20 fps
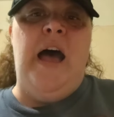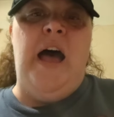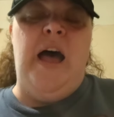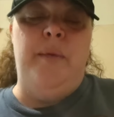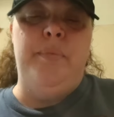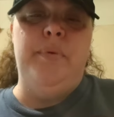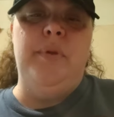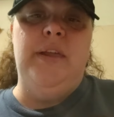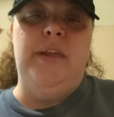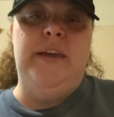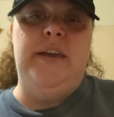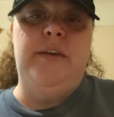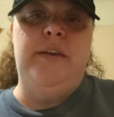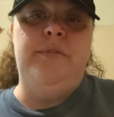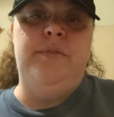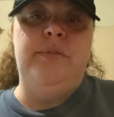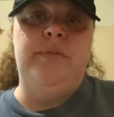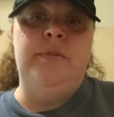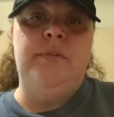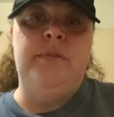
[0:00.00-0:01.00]
I
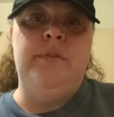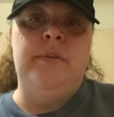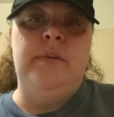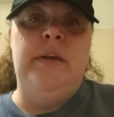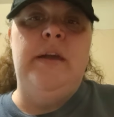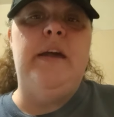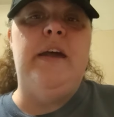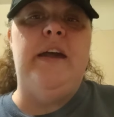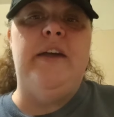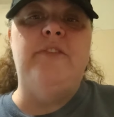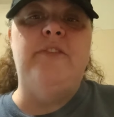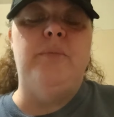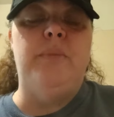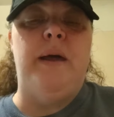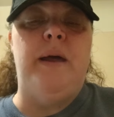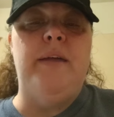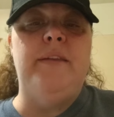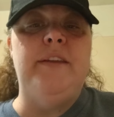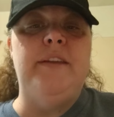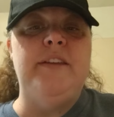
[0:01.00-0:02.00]
believe
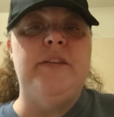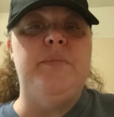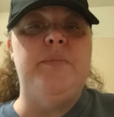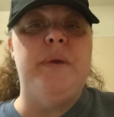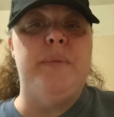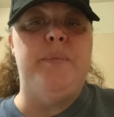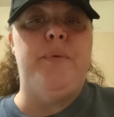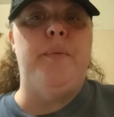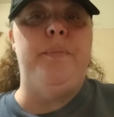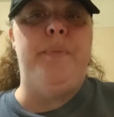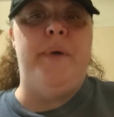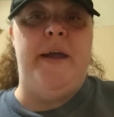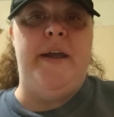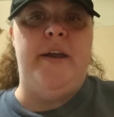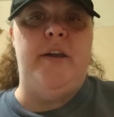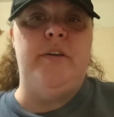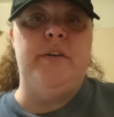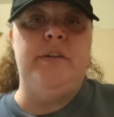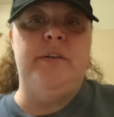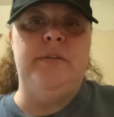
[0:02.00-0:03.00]
everybody needs to be
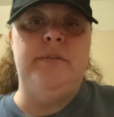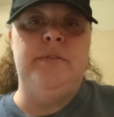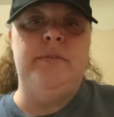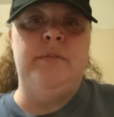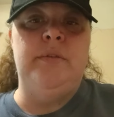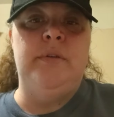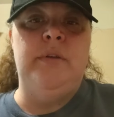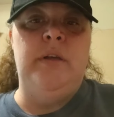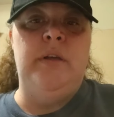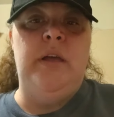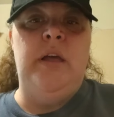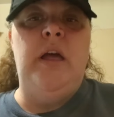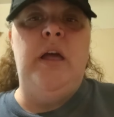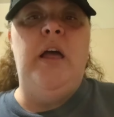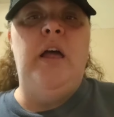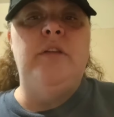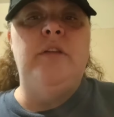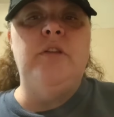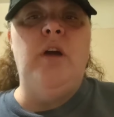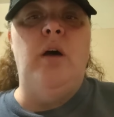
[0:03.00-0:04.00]
prepared.
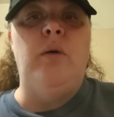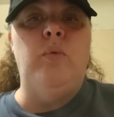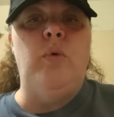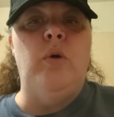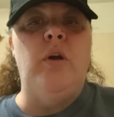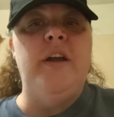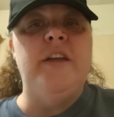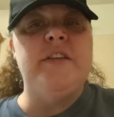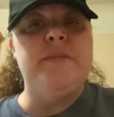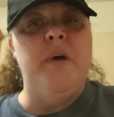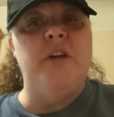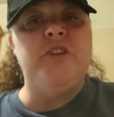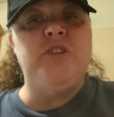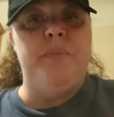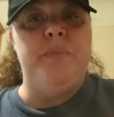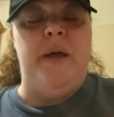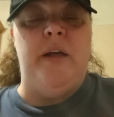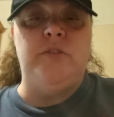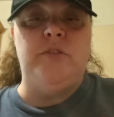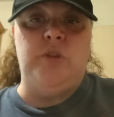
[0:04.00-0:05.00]
Not worry as much
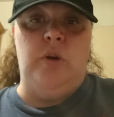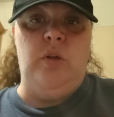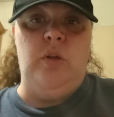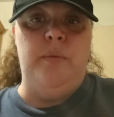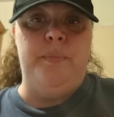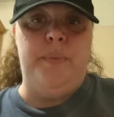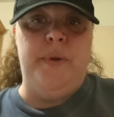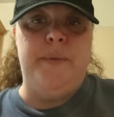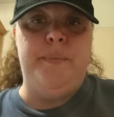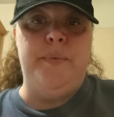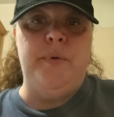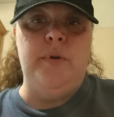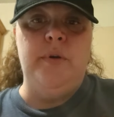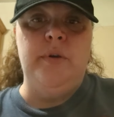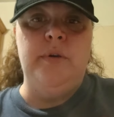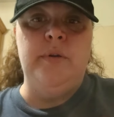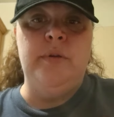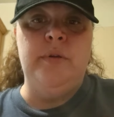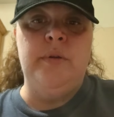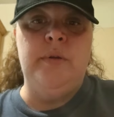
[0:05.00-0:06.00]
about toilet paper,
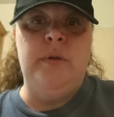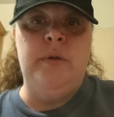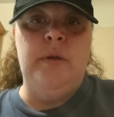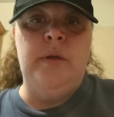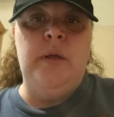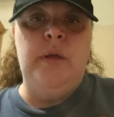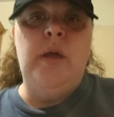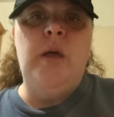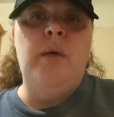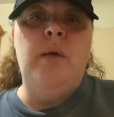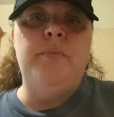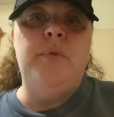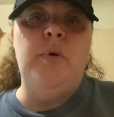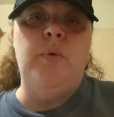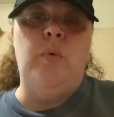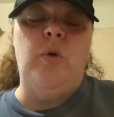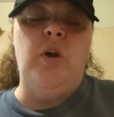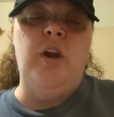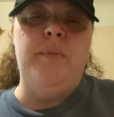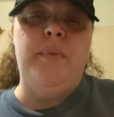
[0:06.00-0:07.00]
but
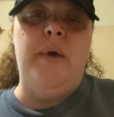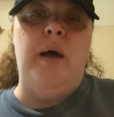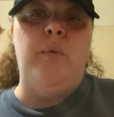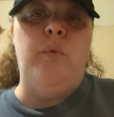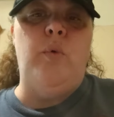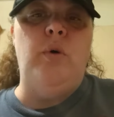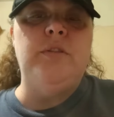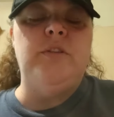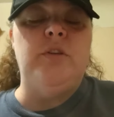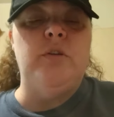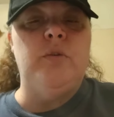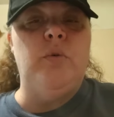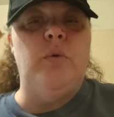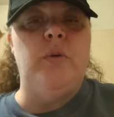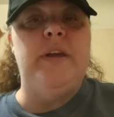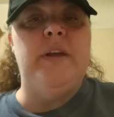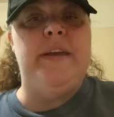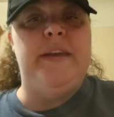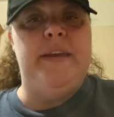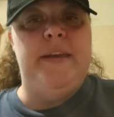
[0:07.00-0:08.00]
worry about what they're
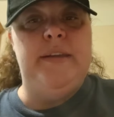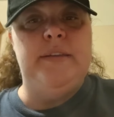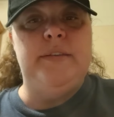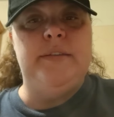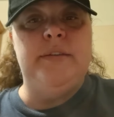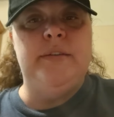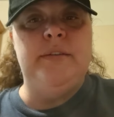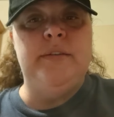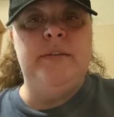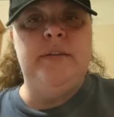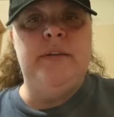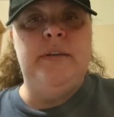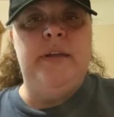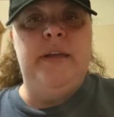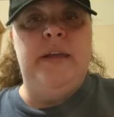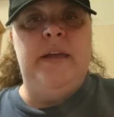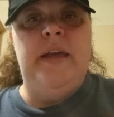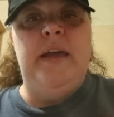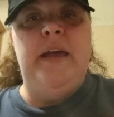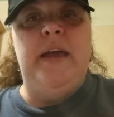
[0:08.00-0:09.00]
going to eat
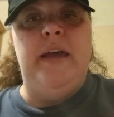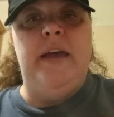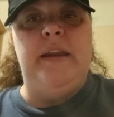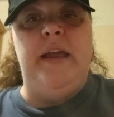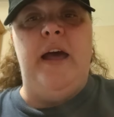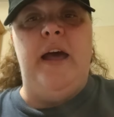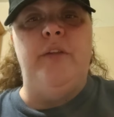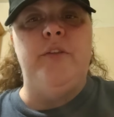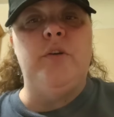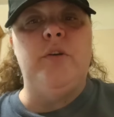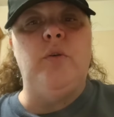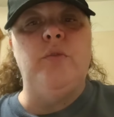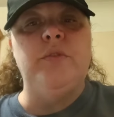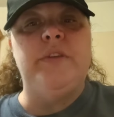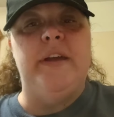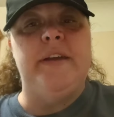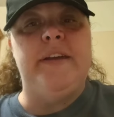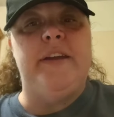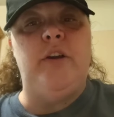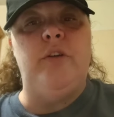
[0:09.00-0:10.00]
and how they're going to
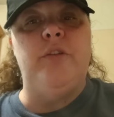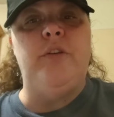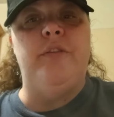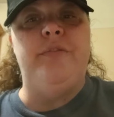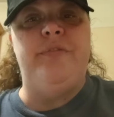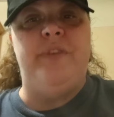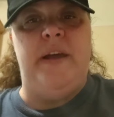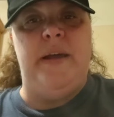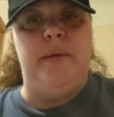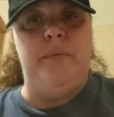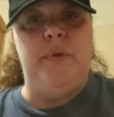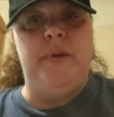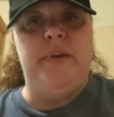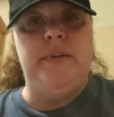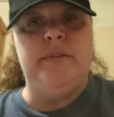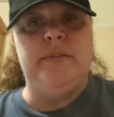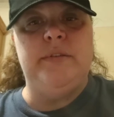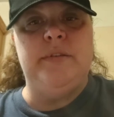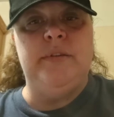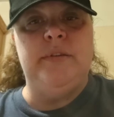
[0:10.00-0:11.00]
take care of their
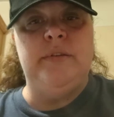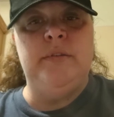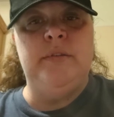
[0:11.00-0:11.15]
families